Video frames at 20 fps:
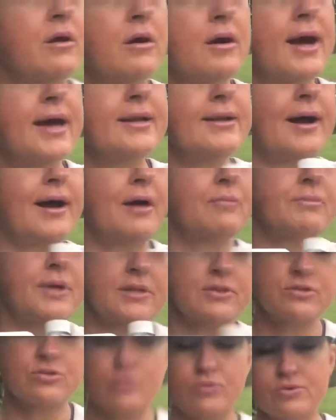I'm
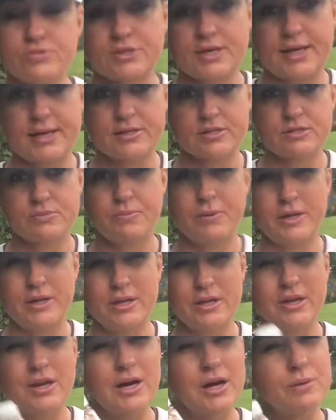not a soil scientist, but
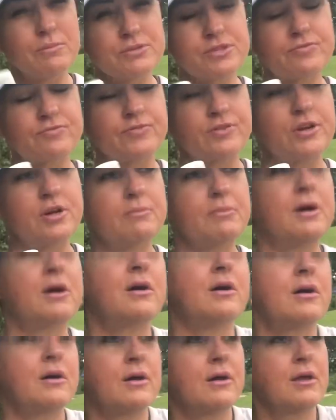it comes from,
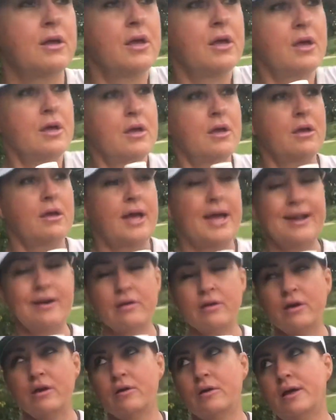I
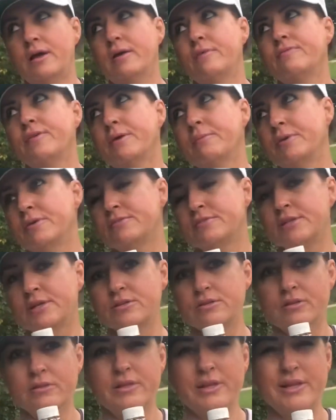don't know if I'm even saying